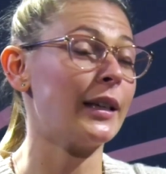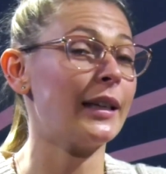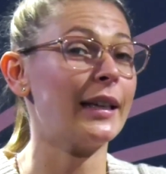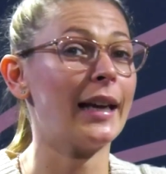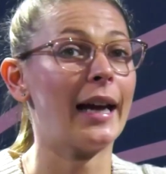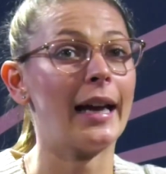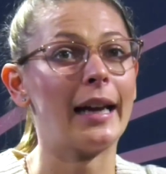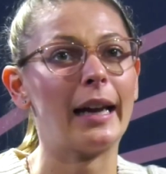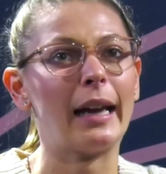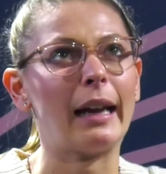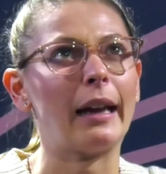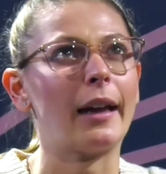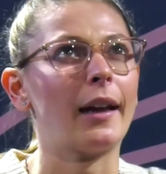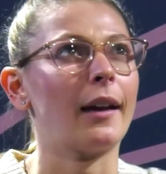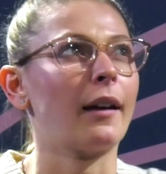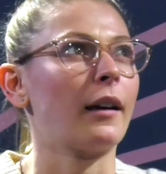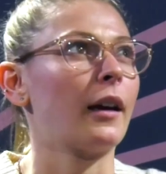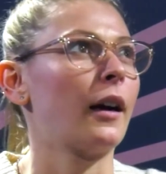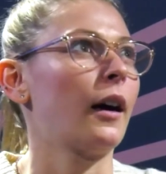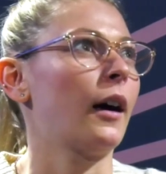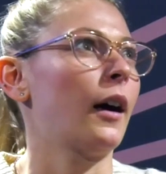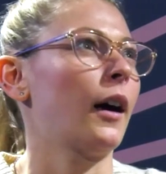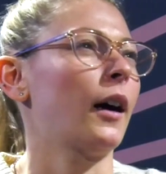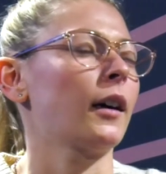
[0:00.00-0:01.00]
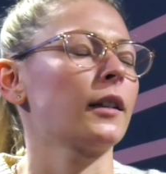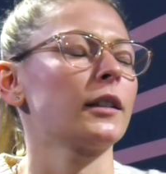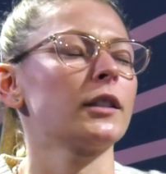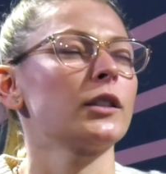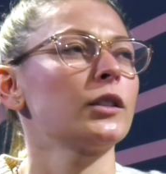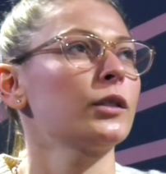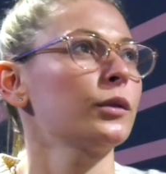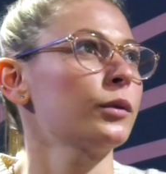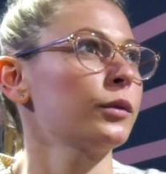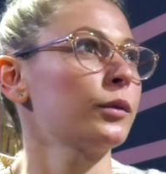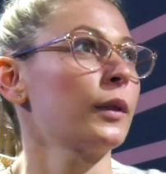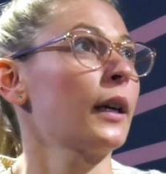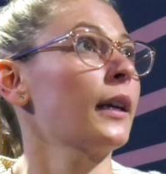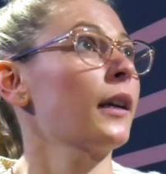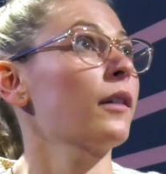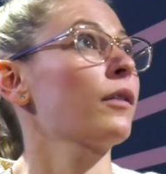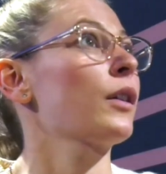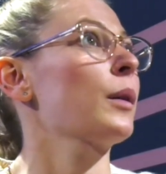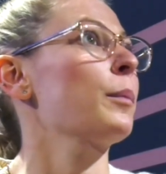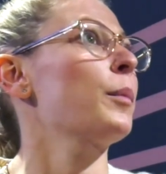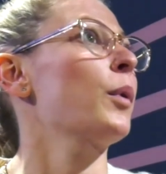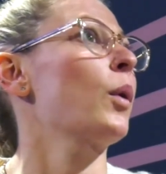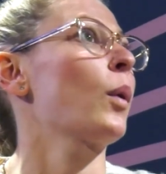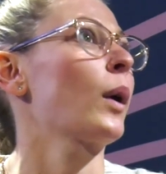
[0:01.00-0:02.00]
getting a credit
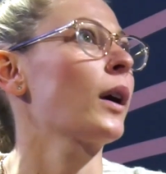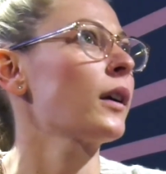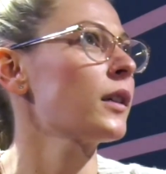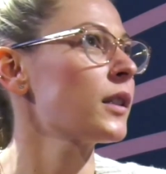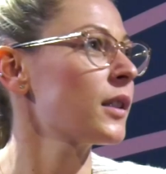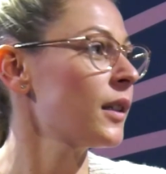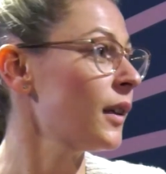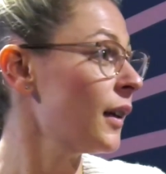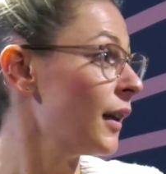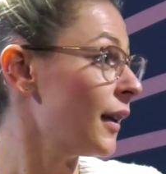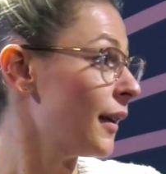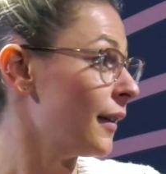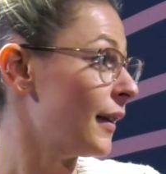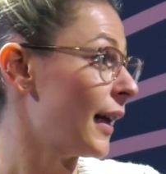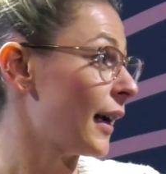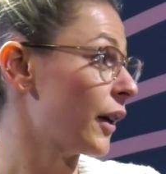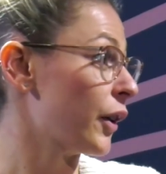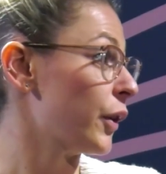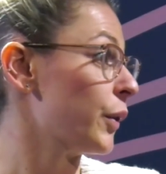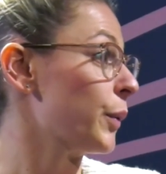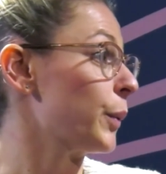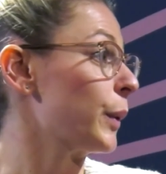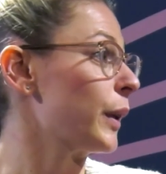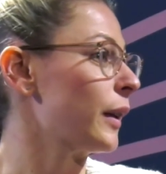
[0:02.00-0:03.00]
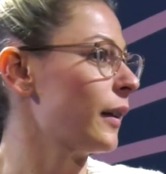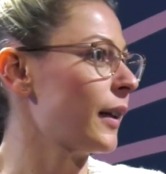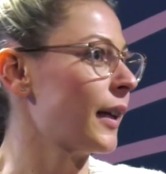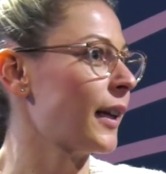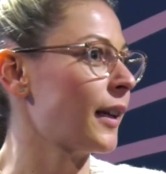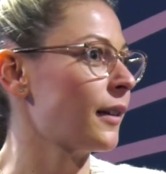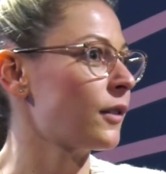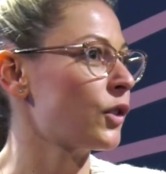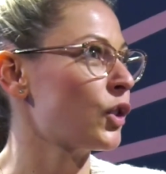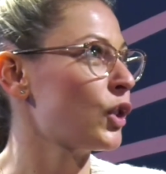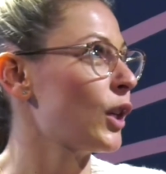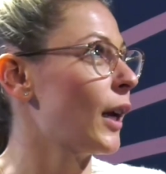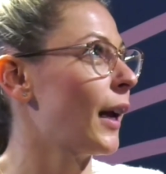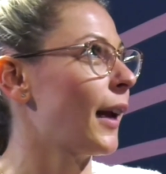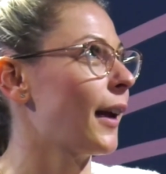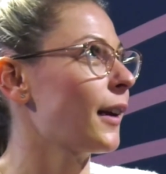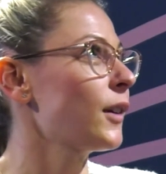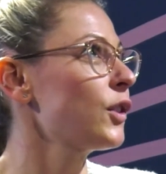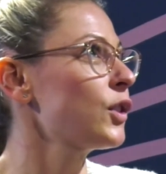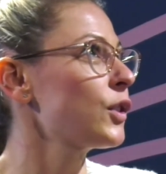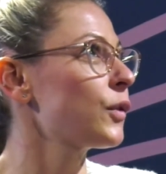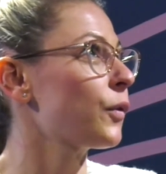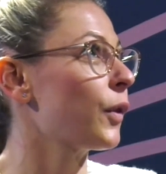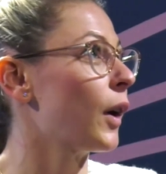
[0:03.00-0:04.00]
report. That could really
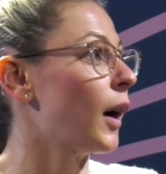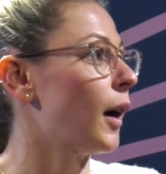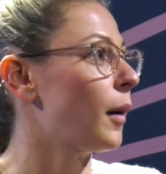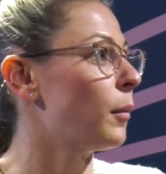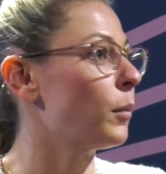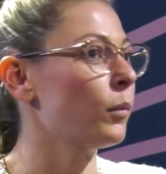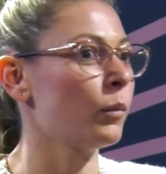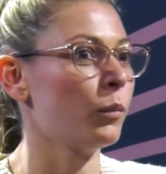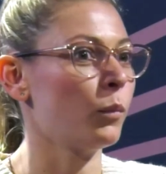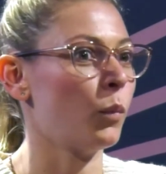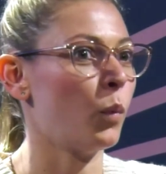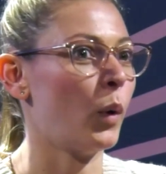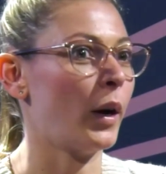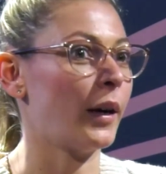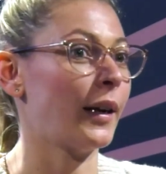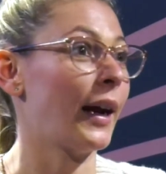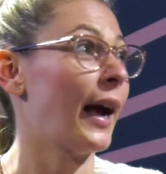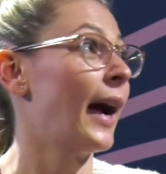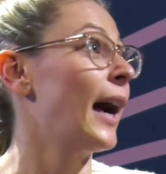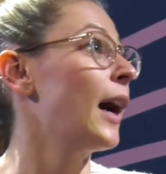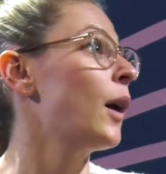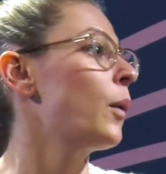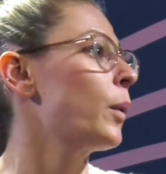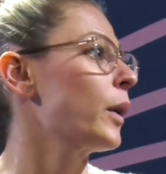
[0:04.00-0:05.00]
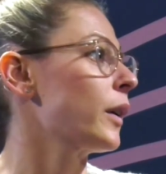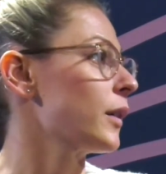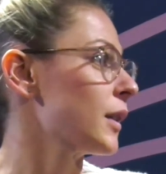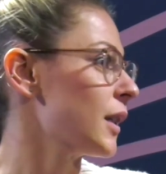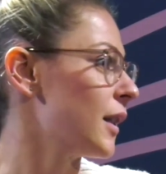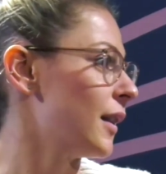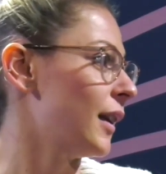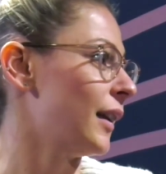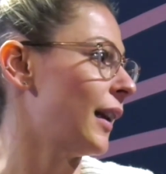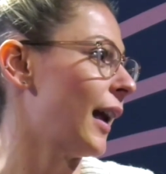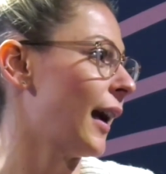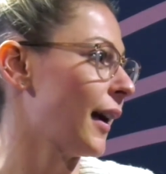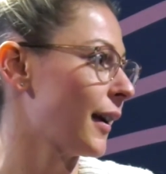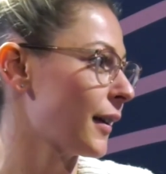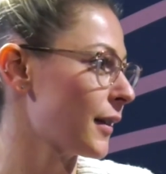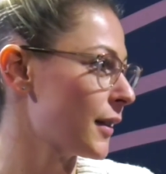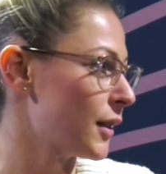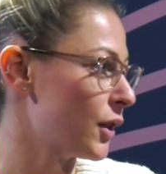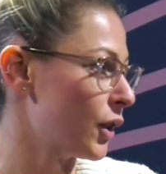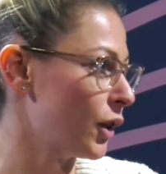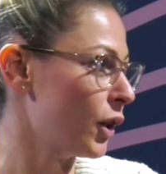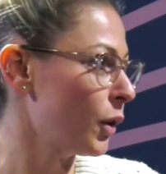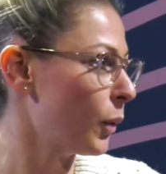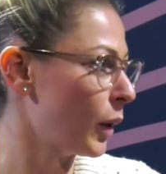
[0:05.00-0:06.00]
change from 1 hour to the next.
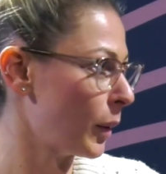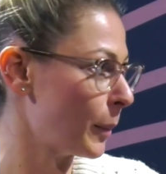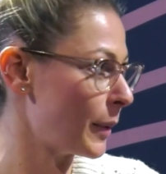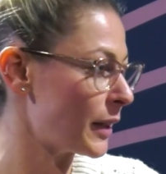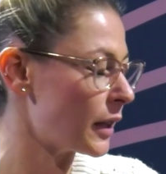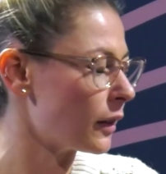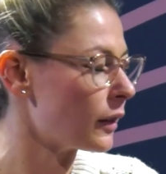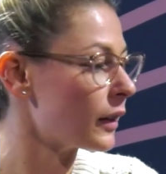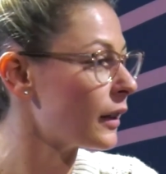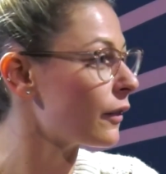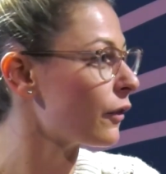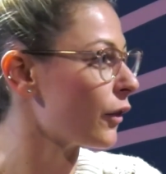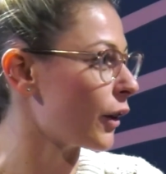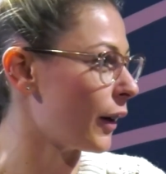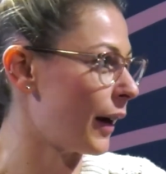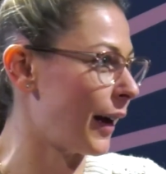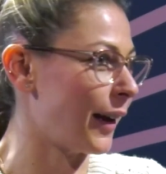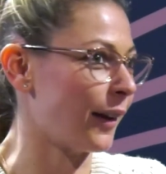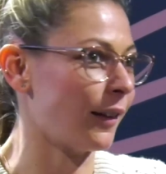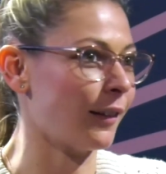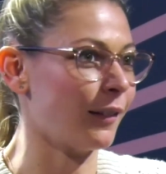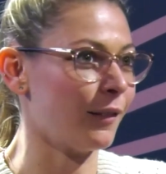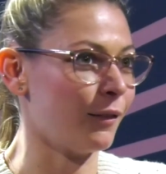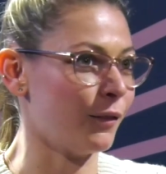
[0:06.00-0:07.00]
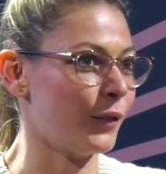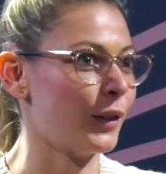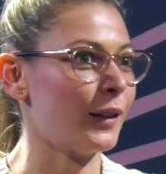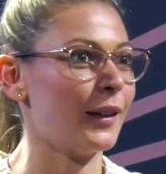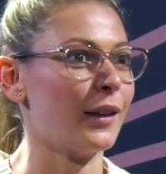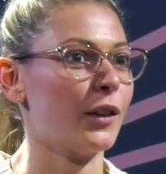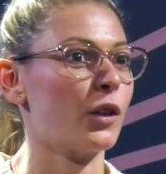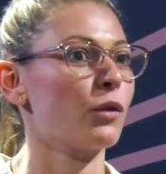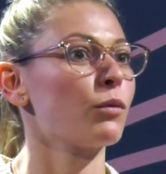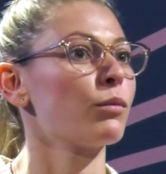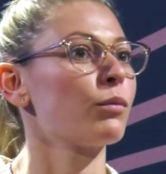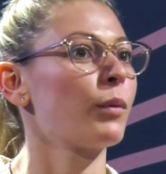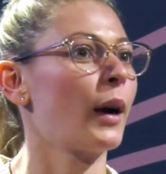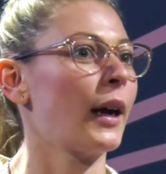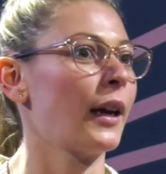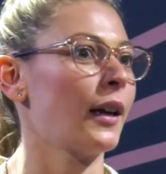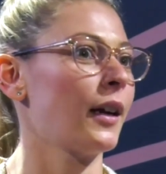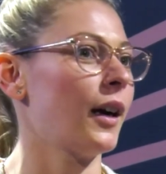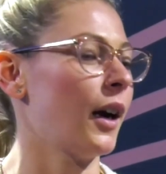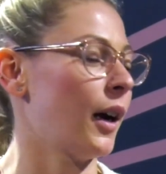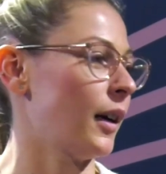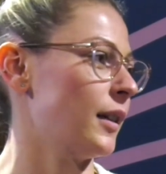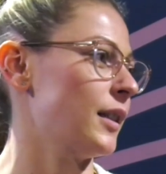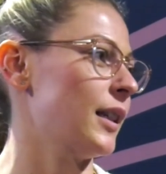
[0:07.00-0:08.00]
So you want to be delivering really the
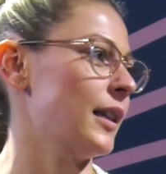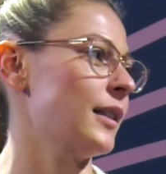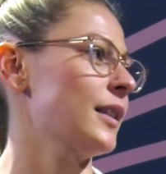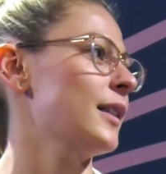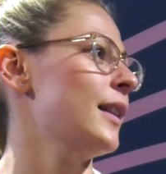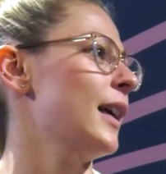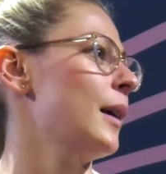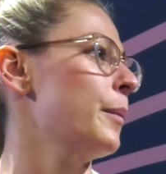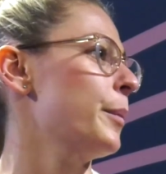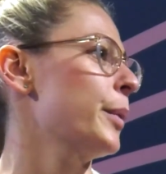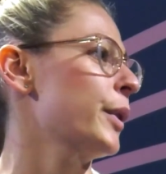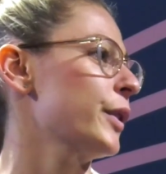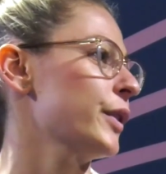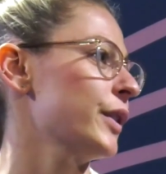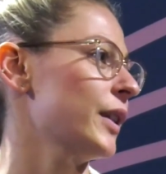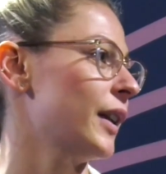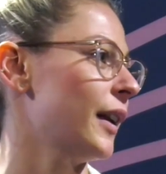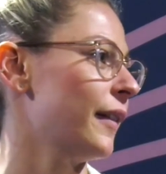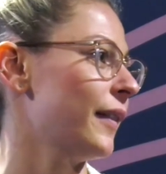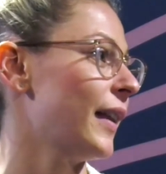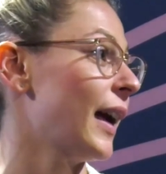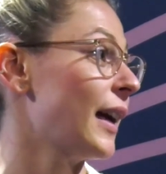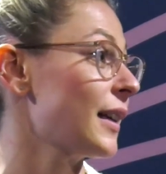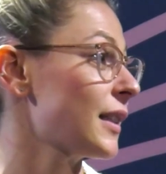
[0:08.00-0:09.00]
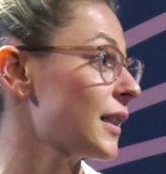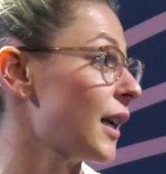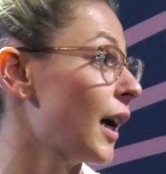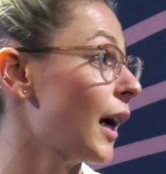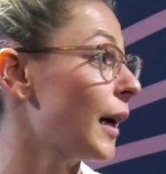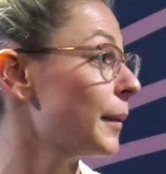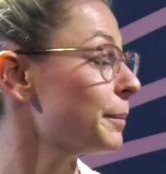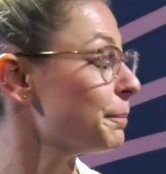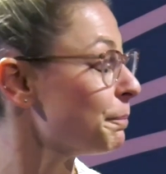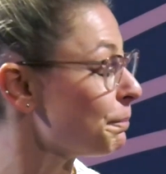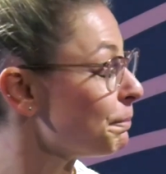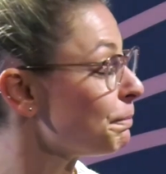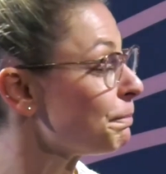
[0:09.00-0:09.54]
right content to that person at that time.